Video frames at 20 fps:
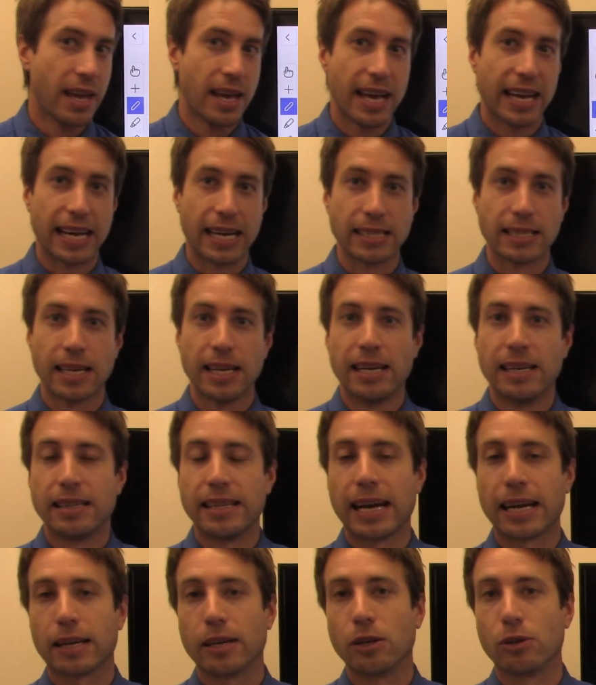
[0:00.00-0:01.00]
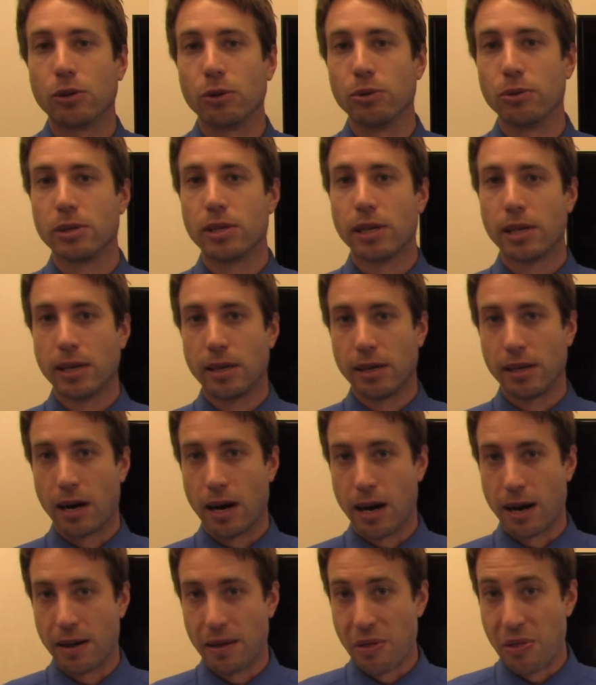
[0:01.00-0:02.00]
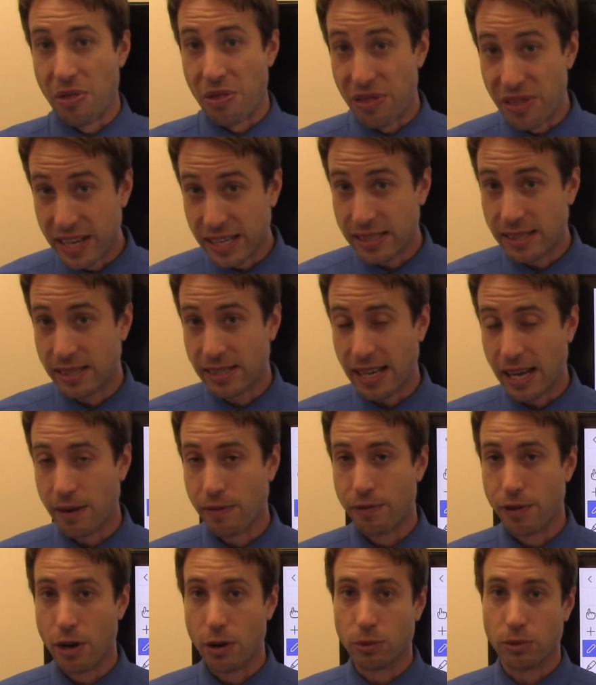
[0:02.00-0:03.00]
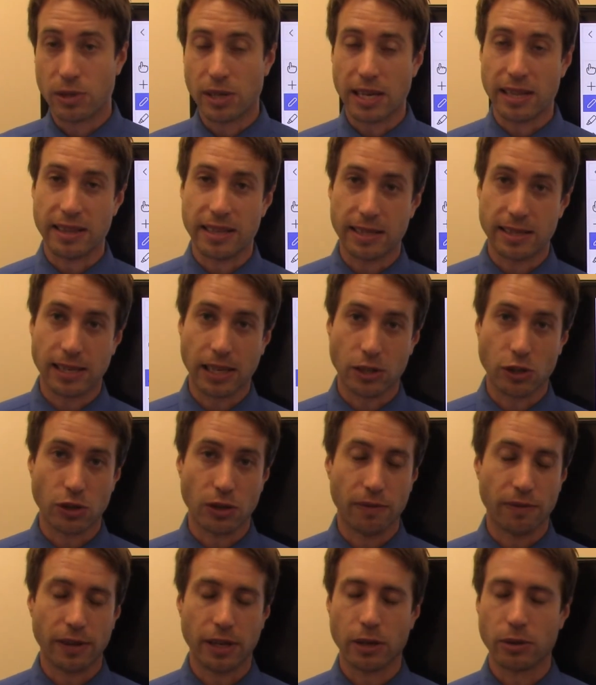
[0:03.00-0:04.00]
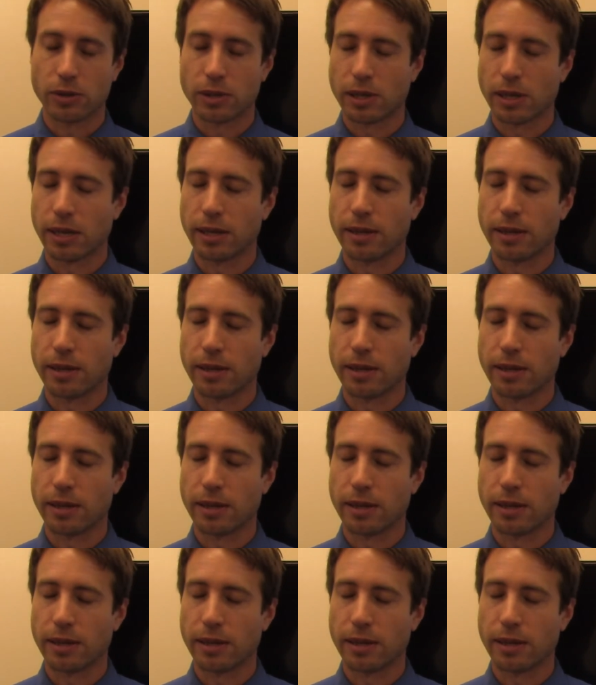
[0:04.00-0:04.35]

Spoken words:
Hey guys, that concludes this set of notes and this section of videos.